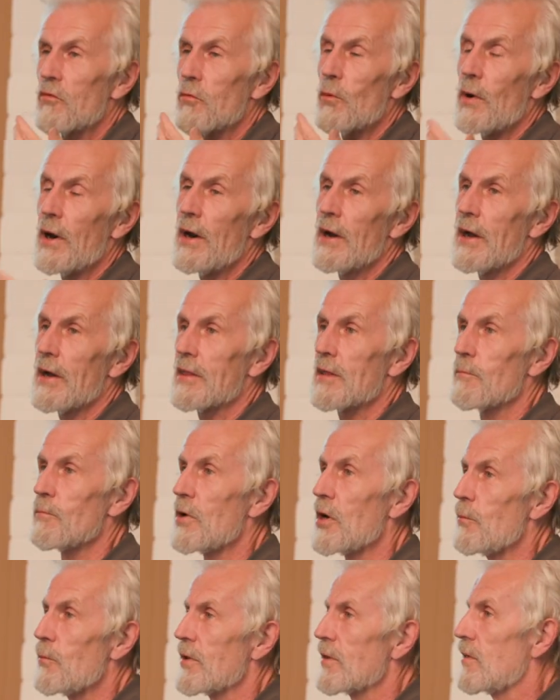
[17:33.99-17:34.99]
is why at the
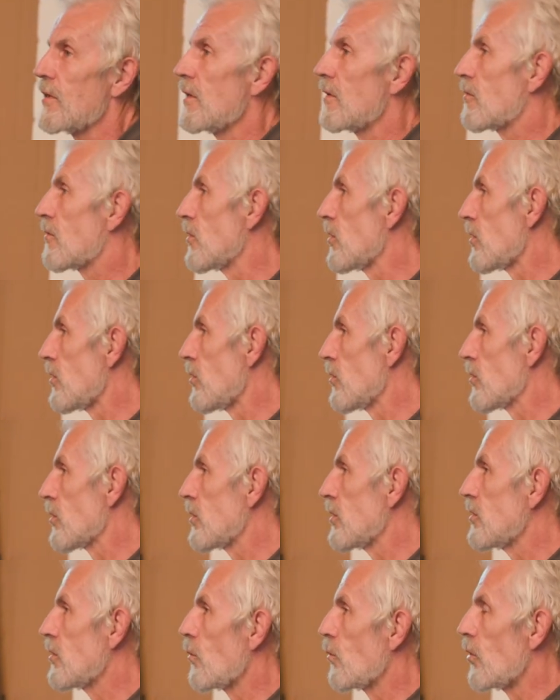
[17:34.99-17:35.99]
moment he's no
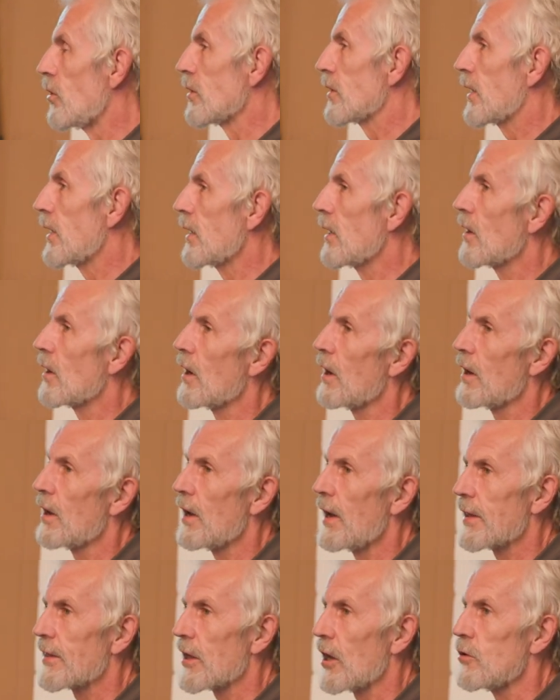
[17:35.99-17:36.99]
longer working
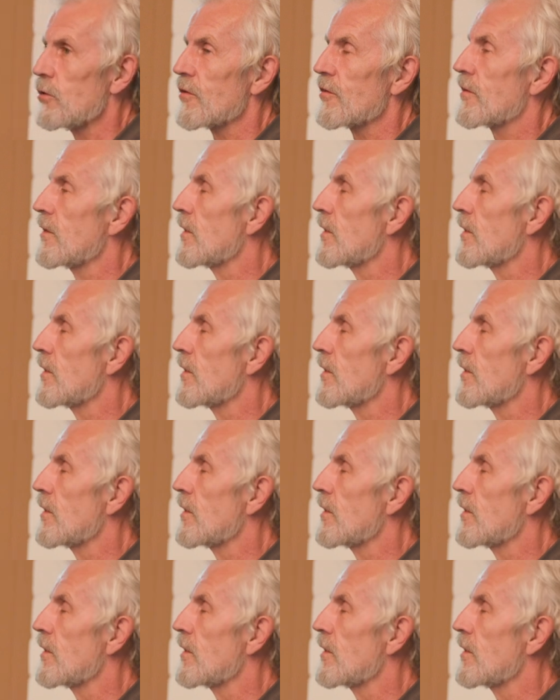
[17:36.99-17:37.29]
uh, at our